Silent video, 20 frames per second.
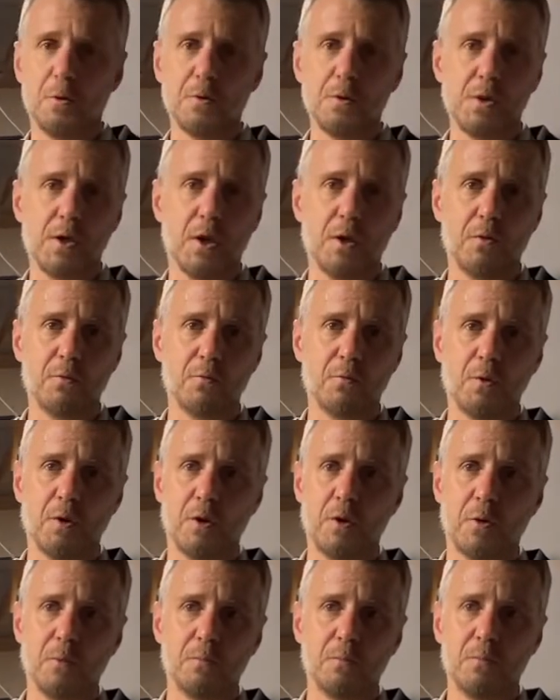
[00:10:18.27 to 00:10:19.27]
have
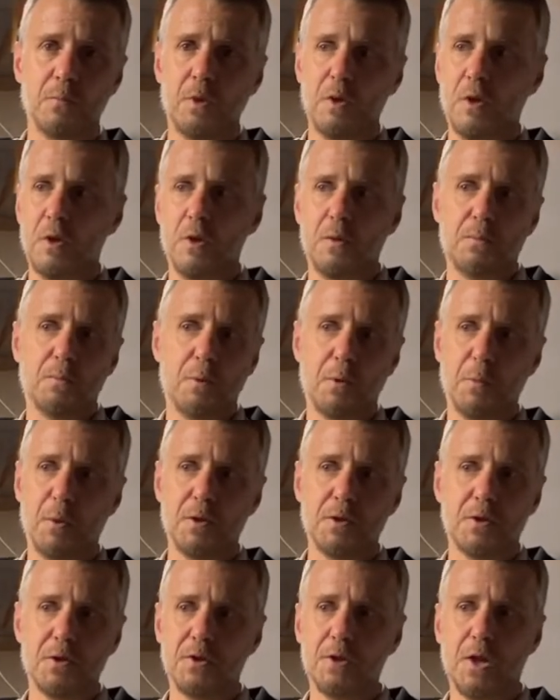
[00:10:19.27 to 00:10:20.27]
pretty
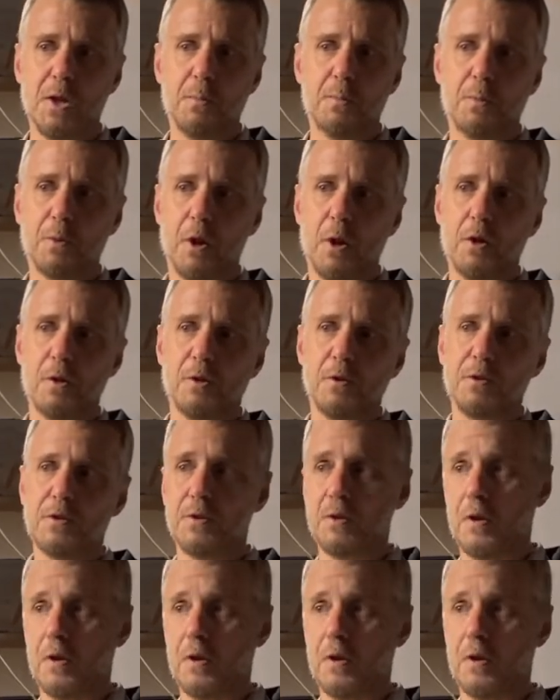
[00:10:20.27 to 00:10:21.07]
much the same products.